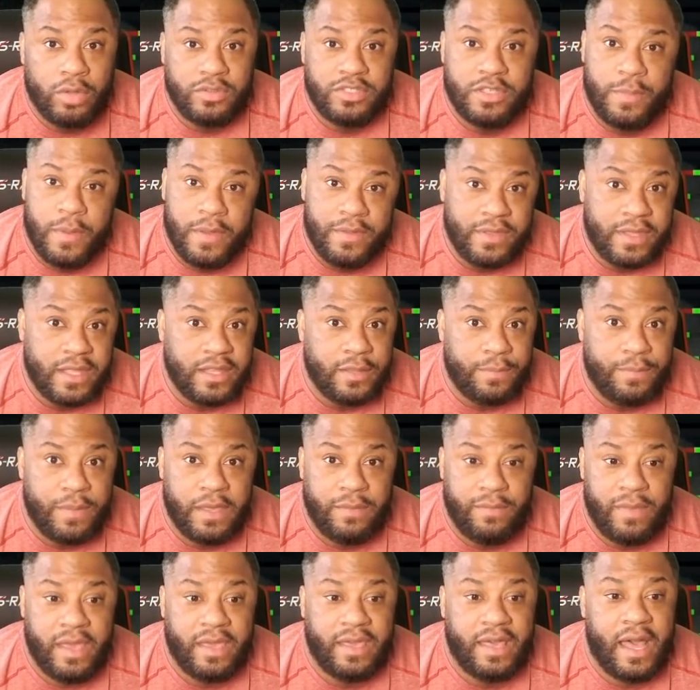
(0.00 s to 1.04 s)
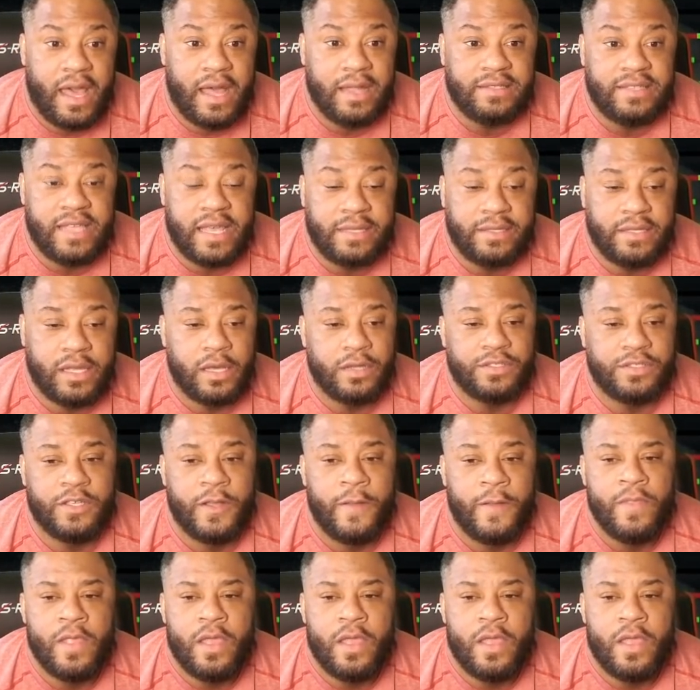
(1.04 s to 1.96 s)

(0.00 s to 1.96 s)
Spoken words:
to be able to get the big man contact dunks.